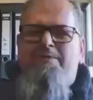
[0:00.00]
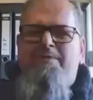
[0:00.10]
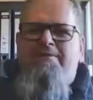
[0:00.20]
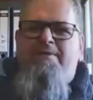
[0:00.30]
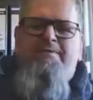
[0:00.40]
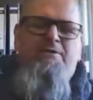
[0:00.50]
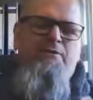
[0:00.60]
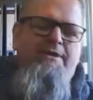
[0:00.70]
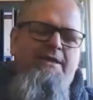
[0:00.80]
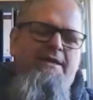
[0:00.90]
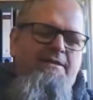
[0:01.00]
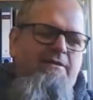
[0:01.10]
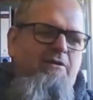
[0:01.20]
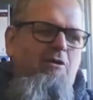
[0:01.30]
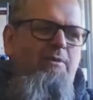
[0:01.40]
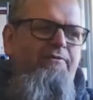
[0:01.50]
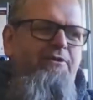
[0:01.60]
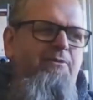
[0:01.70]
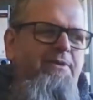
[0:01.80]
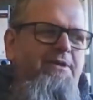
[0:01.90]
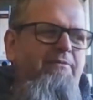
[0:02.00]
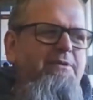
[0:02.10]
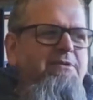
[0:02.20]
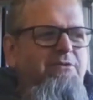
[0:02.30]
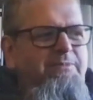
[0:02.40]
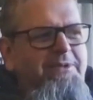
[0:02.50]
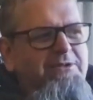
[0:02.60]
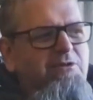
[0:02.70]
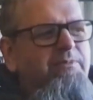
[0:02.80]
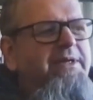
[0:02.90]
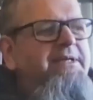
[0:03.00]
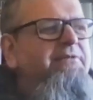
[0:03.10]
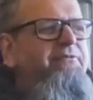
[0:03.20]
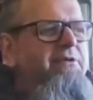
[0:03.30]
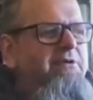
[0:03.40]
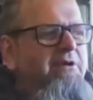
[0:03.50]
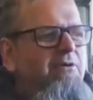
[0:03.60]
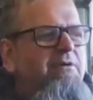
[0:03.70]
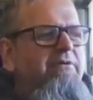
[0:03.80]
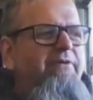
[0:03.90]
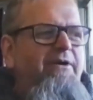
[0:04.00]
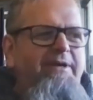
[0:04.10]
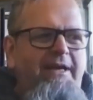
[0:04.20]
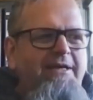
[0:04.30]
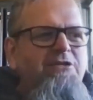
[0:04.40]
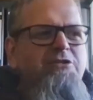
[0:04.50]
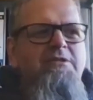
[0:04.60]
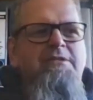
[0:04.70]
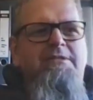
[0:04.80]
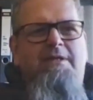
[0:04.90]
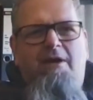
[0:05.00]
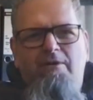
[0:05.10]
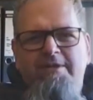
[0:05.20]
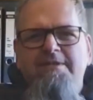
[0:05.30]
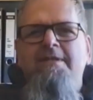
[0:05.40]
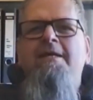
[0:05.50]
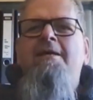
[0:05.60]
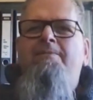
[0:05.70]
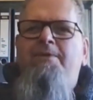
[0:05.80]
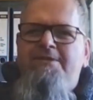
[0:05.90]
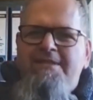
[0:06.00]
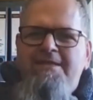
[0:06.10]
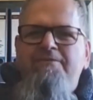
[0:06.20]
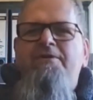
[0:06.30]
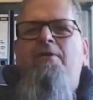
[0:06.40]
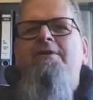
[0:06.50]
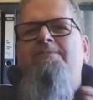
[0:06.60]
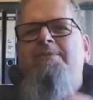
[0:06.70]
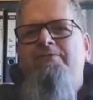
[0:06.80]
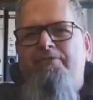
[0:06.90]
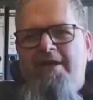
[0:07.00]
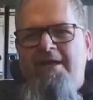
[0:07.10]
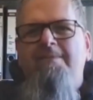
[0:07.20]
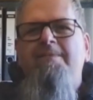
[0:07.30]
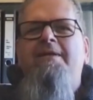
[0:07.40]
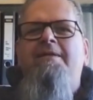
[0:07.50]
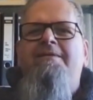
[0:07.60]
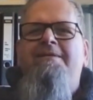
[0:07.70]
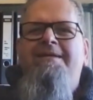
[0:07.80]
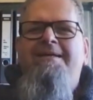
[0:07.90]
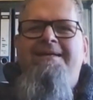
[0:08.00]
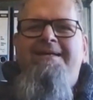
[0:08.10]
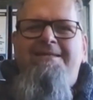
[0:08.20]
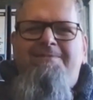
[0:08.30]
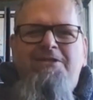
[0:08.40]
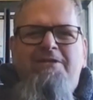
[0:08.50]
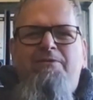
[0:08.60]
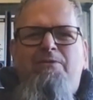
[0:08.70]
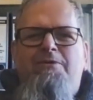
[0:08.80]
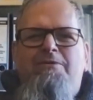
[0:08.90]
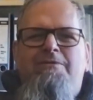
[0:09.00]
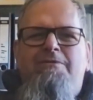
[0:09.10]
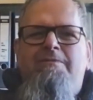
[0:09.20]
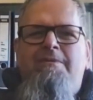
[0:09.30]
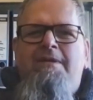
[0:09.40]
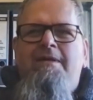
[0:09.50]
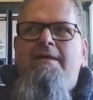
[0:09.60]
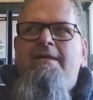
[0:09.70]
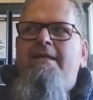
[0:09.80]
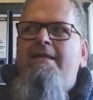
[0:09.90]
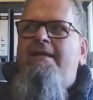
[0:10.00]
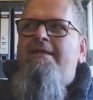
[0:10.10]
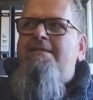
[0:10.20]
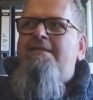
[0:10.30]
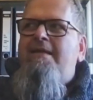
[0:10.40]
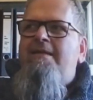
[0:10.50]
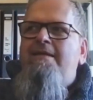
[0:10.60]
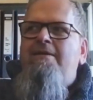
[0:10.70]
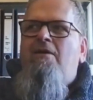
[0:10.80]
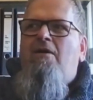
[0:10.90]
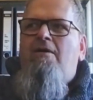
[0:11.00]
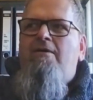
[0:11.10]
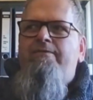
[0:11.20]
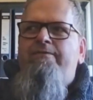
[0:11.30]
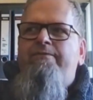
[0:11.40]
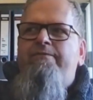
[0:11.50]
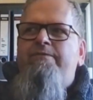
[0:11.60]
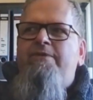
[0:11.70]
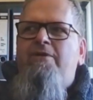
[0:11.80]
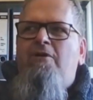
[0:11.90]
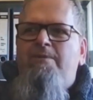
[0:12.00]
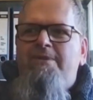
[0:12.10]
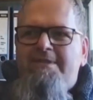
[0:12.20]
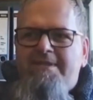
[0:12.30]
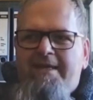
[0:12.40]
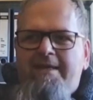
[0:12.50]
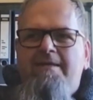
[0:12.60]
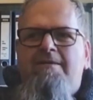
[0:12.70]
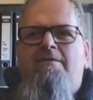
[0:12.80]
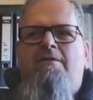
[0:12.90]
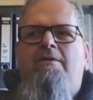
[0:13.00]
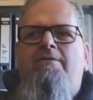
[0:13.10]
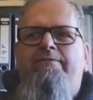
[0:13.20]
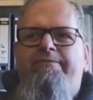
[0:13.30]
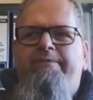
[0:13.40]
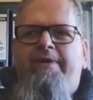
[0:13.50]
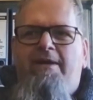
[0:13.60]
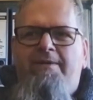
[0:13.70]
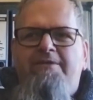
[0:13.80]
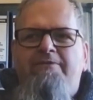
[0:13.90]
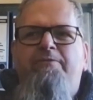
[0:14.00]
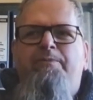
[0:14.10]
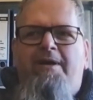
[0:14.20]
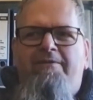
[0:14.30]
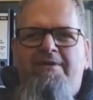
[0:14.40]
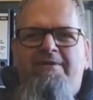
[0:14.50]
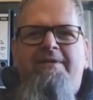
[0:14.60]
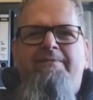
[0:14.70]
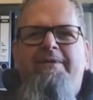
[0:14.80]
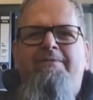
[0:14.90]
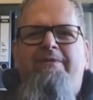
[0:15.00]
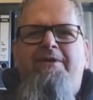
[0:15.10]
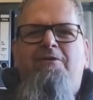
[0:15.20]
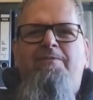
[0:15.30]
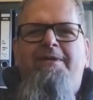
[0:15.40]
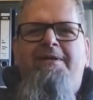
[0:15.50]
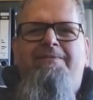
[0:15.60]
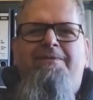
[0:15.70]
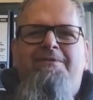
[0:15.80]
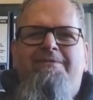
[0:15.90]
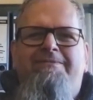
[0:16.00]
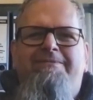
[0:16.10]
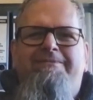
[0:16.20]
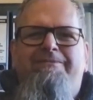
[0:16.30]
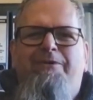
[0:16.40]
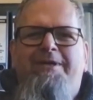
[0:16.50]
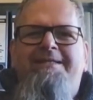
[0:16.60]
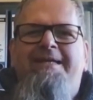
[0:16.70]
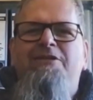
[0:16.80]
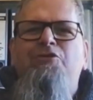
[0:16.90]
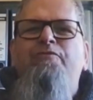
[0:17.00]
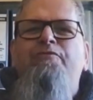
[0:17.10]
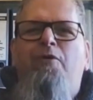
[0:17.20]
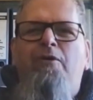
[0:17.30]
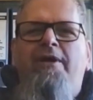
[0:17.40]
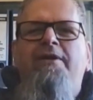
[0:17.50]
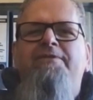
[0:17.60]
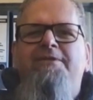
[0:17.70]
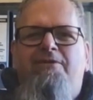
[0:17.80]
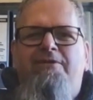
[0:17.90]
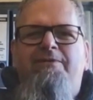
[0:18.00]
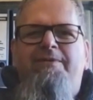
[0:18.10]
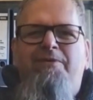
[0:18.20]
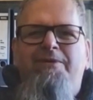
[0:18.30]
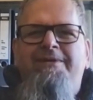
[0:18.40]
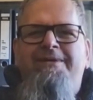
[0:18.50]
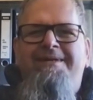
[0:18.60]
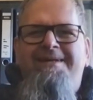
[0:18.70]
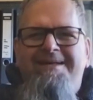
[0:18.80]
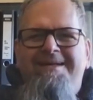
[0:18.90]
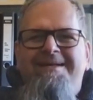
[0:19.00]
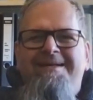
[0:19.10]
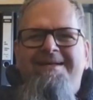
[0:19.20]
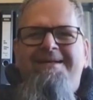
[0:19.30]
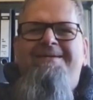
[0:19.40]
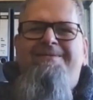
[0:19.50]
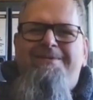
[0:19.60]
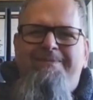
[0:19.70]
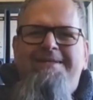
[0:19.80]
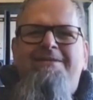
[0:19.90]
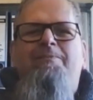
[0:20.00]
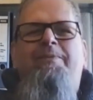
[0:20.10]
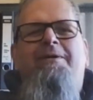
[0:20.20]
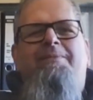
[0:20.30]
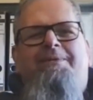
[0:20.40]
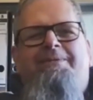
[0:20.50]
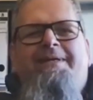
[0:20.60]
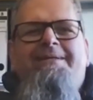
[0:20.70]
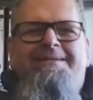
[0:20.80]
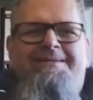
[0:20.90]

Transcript: that we have. If we look here at a global phenomenon, but so many different local variations, how it is perceived, how it is be framed, and especially if you want to get an understanding of the global scale of areas of deprived living, it becomes very complicated because what exactly should fall under this category? What makes it comparable, right?